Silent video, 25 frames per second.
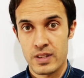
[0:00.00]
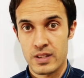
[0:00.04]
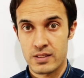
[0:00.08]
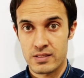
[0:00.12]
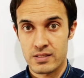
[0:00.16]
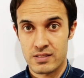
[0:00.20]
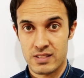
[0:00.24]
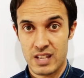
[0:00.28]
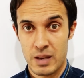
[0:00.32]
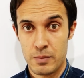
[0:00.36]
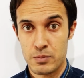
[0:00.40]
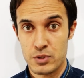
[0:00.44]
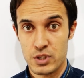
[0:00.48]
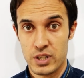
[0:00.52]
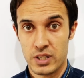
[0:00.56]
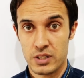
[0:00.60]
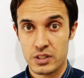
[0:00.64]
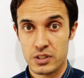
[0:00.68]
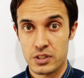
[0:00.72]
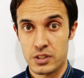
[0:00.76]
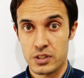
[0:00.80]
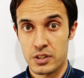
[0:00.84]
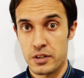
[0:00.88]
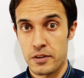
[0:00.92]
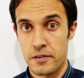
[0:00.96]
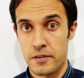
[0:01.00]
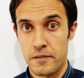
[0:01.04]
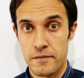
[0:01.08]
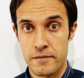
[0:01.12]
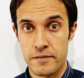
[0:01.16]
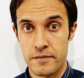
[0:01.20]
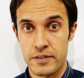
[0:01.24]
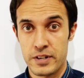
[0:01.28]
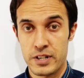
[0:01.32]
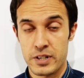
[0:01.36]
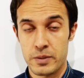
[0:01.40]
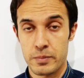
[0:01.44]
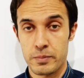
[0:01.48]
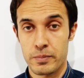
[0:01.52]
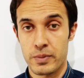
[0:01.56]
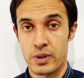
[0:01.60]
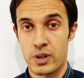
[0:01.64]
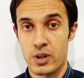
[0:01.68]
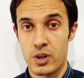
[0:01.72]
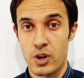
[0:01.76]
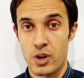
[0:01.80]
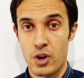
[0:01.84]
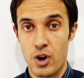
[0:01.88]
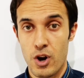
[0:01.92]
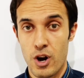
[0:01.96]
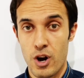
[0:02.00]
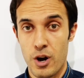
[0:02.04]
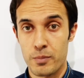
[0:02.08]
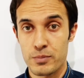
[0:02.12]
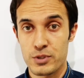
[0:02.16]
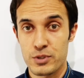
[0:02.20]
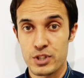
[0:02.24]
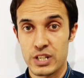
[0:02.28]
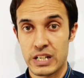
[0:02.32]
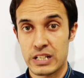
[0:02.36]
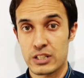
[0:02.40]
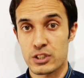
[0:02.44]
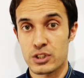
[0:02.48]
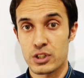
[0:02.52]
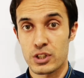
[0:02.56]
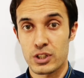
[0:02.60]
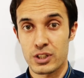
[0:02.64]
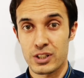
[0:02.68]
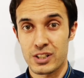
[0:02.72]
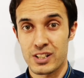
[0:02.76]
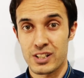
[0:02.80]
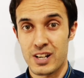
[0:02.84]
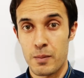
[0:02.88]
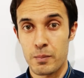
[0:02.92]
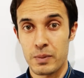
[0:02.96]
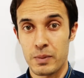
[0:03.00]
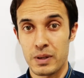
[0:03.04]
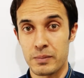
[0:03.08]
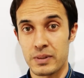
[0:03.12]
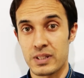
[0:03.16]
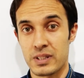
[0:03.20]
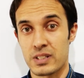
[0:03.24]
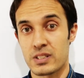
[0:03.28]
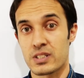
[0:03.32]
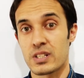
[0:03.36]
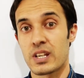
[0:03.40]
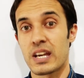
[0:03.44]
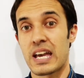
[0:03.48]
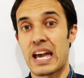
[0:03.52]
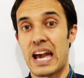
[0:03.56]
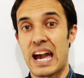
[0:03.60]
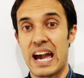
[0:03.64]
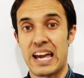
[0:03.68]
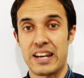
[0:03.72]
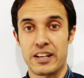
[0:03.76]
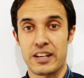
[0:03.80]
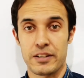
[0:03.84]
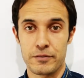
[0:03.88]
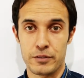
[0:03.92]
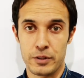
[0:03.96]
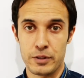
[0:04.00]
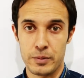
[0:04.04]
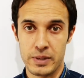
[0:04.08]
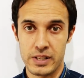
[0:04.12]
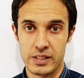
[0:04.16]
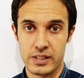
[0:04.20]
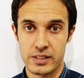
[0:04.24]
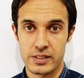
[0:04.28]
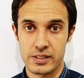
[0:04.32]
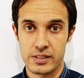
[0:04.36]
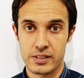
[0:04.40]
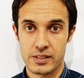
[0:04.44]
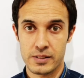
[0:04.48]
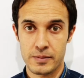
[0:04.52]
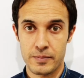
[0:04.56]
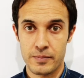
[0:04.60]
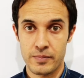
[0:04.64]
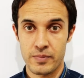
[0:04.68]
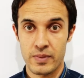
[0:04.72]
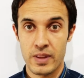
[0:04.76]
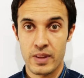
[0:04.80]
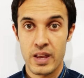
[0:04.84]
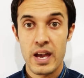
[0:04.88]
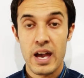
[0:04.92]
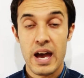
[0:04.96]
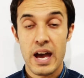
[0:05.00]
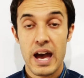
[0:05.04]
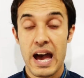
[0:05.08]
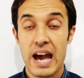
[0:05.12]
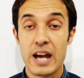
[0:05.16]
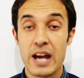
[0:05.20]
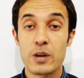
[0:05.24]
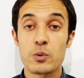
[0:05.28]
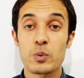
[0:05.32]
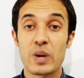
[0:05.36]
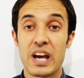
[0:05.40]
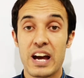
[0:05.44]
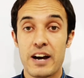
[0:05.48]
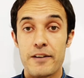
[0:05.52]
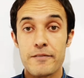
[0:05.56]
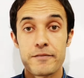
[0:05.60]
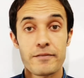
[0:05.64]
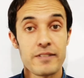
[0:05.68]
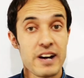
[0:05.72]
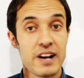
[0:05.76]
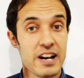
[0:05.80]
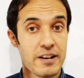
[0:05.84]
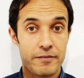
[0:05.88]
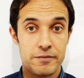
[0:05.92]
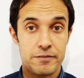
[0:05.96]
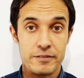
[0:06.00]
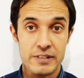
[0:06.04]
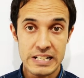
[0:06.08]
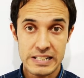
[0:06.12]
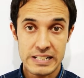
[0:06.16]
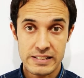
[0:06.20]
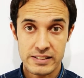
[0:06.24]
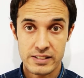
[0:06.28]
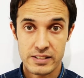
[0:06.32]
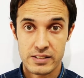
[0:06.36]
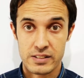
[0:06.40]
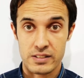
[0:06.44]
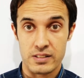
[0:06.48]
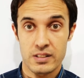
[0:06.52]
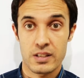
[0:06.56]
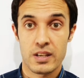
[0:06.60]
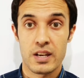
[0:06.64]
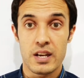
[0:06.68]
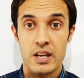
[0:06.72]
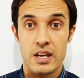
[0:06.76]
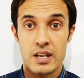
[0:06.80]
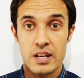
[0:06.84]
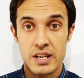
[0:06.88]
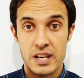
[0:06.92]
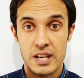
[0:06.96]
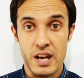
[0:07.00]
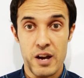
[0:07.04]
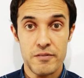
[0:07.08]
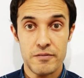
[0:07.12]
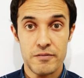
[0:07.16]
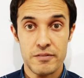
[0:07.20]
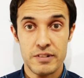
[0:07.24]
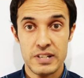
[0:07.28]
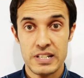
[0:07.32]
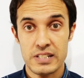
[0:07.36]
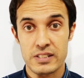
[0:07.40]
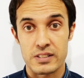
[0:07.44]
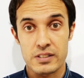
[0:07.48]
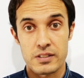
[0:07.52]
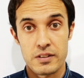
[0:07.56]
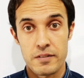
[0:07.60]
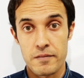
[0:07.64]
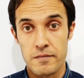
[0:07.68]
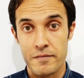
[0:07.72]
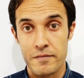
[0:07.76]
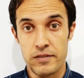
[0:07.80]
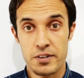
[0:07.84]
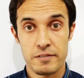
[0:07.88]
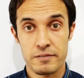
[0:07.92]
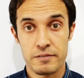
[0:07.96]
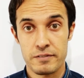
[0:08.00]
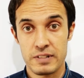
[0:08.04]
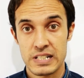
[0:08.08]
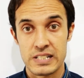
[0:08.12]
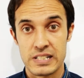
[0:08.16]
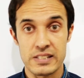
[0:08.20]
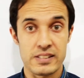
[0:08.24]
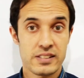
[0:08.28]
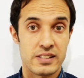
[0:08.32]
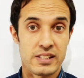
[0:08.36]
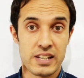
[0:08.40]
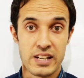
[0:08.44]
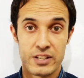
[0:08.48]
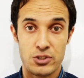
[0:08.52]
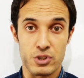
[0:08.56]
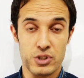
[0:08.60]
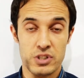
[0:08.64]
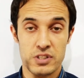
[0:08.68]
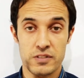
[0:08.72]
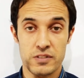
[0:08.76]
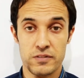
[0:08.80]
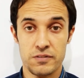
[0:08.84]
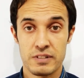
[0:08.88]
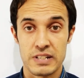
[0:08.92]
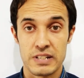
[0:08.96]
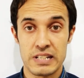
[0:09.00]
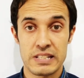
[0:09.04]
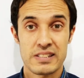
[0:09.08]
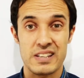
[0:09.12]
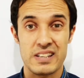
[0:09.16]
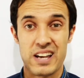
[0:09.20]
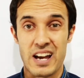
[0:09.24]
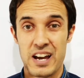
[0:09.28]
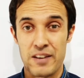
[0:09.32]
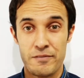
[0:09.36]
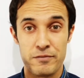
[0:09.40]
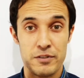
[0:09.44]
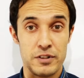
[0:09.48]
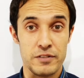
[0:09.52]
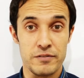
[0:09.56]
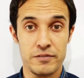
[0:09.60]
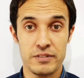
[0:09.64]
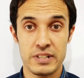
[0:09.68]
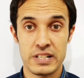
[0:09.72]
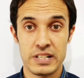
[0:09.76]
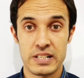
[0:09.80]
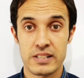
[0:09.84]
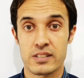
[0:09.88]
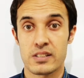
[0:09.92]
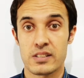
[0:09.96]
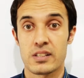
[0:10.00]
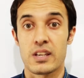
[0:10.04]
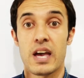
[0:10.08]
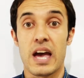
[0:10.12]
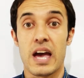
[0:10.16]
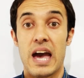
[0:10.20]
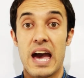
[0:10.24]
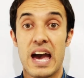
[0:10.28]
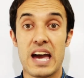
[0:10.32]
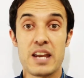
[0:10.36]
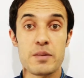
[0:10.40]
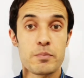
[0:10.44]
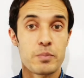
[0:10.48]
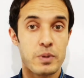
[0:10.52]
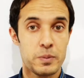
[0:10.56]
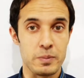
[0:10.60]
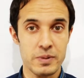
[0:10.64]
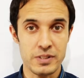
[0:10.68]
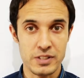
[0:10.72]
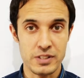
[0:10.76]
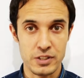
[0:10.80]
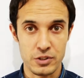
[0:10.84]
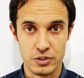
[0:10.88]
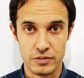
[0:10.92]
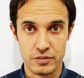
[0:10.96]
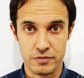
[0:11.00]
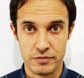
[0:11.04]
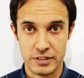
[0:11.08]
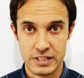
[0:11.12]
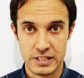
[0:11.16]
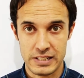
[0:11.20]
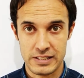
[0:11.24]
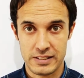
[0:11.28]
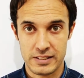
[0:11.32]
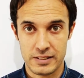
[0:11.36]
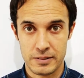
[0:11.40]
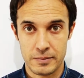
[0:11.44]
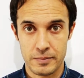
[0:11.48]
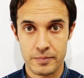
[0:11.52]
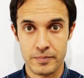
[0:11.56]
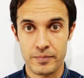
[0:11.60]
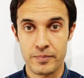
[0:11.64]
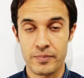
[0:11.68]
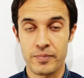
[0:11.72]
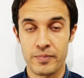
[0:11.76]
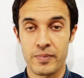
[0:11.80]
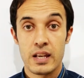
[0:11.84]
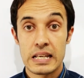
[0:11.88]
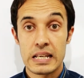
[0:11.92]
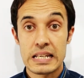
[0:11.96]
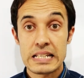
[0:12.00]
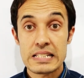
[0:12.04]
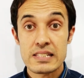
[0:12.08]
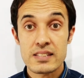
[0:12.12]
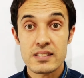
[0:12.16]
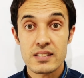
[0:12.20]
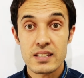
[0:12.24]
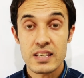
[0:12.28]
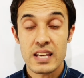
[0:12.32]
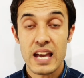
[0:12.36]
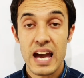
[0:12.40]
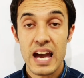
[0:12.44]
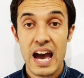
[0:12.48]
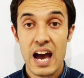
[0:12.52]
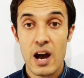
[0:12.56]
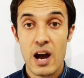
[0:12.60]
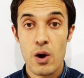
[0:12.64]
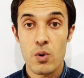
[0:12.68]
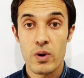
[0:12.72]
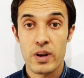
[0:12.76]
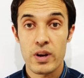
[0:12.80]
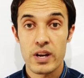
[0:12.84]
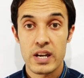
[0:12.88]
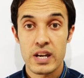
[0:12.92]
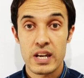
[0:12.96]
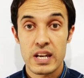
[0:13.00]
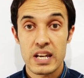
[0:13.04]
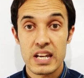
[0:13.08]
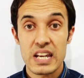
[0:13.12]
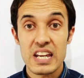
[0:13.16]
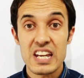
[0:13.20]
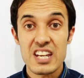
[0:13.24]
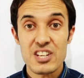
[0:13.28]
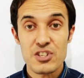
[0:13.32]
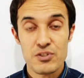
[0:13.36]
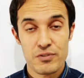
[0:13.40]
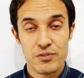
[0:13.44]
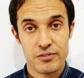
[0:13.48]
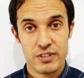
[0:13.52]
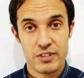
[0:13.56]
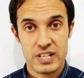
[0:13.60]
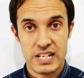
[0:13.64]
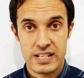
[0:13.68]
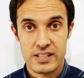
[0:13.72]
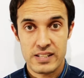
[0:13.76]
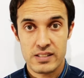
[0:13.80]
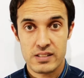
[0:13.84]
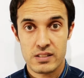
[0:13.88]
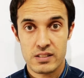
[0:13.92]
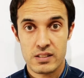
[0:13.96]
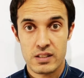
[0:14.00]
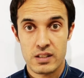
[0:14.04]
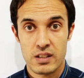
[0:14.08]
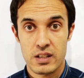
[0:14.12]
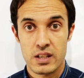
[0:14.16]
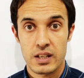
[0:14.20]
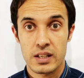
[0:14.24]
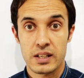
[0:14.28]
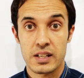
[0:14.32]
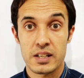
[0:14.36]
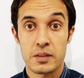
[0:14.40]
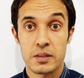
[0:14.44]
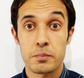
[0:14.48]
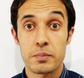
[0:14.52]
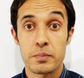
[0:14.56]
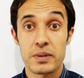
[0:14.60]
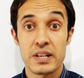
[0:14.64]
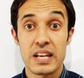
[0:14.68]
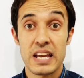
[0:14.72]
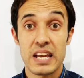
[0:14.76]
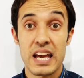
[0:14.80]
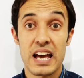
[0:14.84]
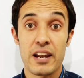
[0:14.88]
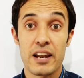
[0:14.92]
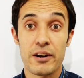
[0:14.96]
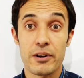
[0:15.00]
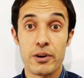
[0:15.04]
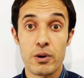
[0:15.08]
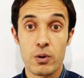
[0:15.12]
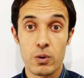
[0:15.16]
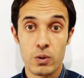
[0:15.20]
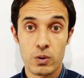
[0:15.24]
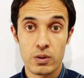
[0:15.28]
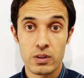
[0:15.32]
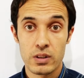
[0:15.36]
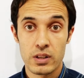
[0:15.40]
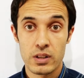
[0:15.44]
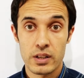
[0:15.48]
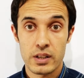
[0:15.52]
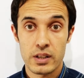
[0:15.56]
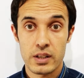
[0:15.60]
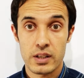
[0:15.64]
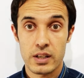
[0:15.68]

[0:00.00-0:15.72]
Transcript: subject, verb, object, complement, and adverbials. And we have 5 phrases: noun phrase, verb phrase, adjective phrase, adverb phrase, and preposition phrase. Let's see how each phrase can play a role